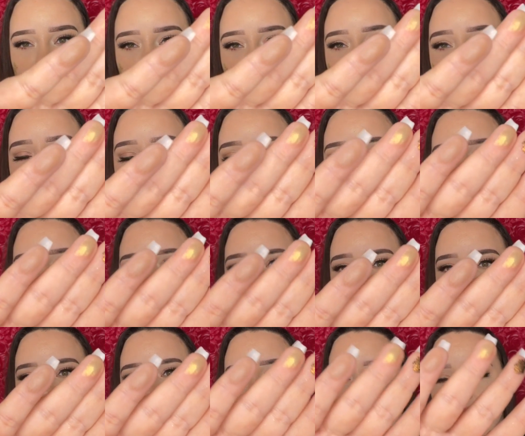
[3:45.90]
looks
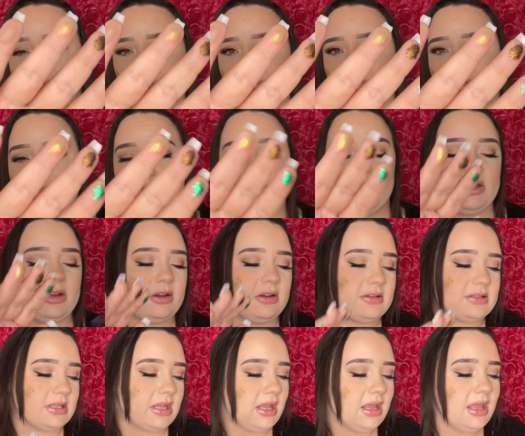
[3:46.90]
like on my
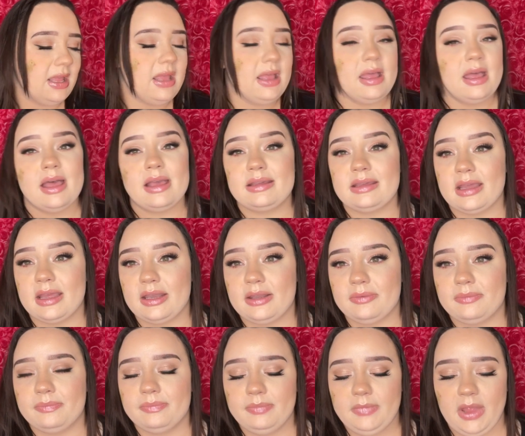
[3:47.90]
fingers.
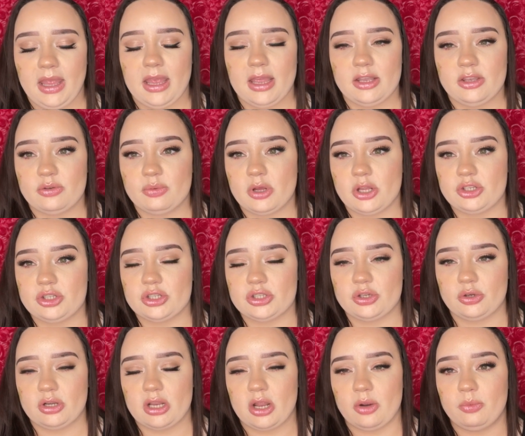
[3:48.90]
Again, hand swatches
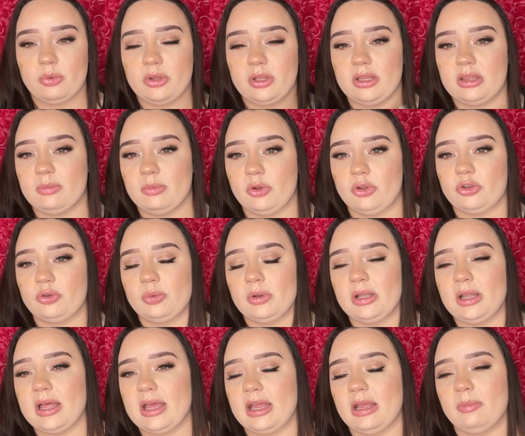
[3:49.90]
are not really the most
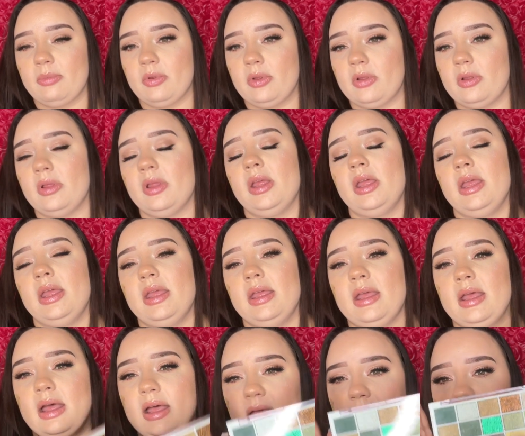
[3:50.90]
reliable.
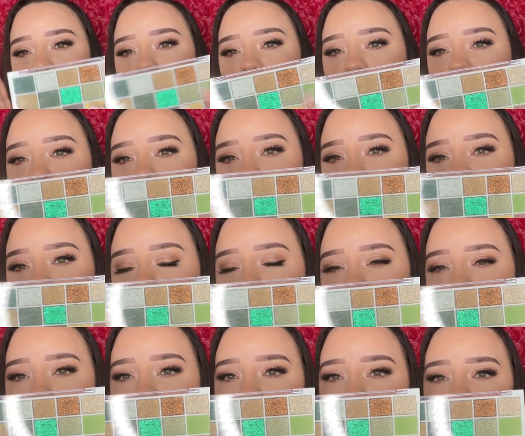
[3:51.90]
Here's
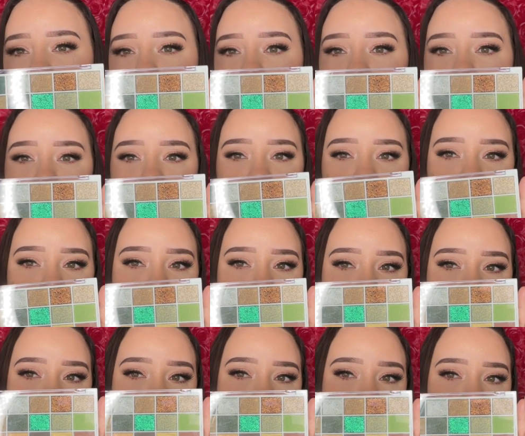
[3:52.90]
again is what
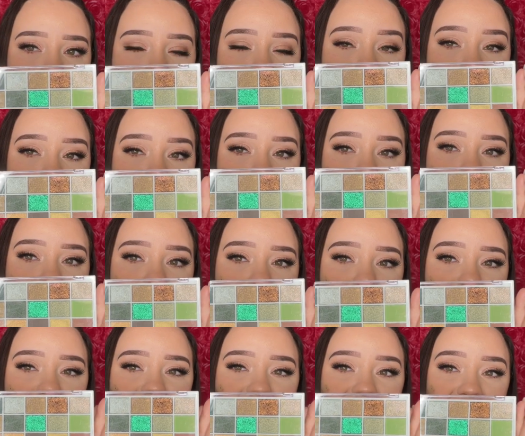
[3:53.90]
the front cover
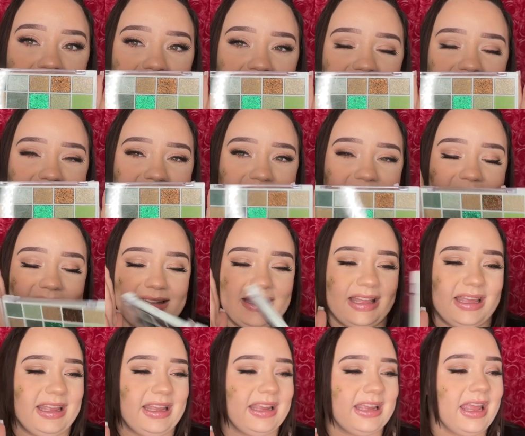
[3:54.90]
looks
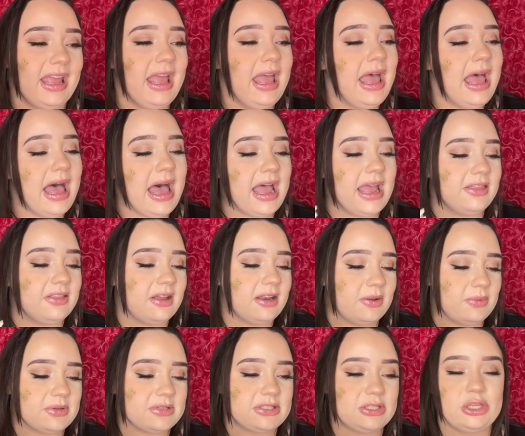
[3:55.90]
like. I thought it
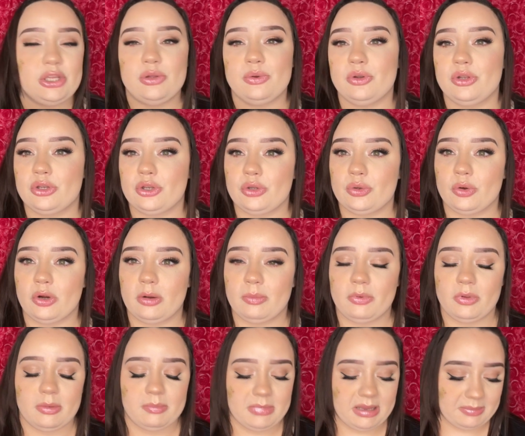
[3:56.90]
was cute and
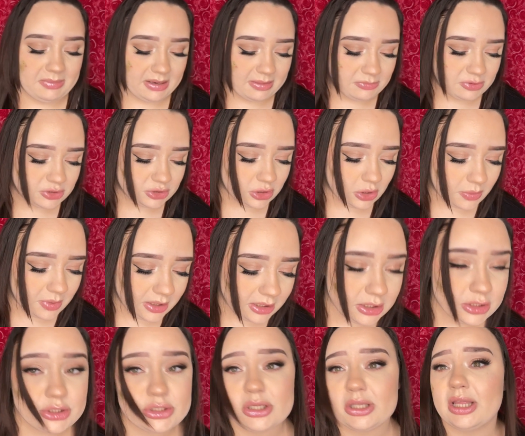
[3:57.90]
adorable, and maybe I'm just going
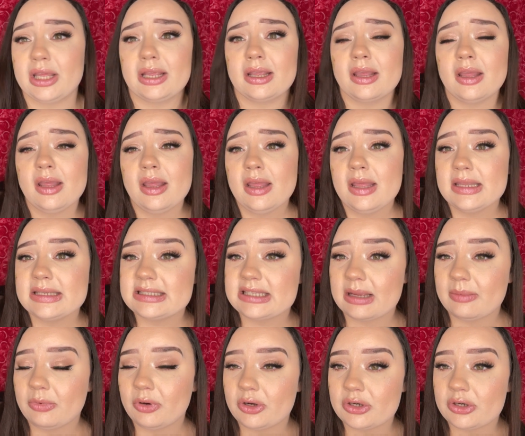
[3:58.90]
into like summer,